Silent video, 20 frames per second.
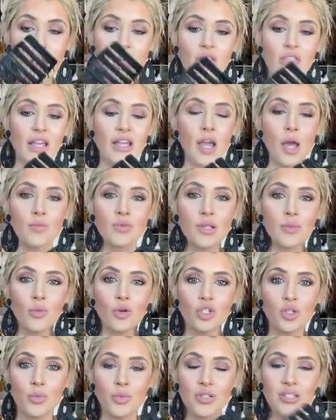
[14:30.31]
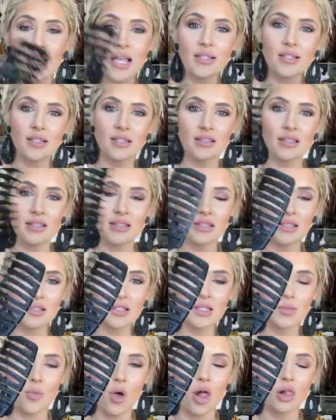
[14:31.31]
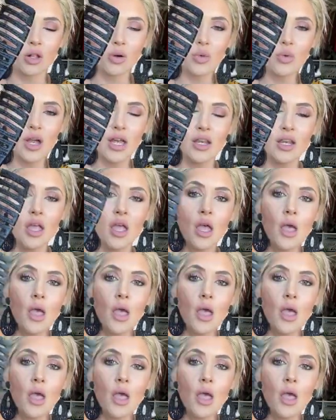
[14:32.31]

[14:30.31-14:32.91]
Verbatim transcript: It comes in multiple sizes. This is a smaller one,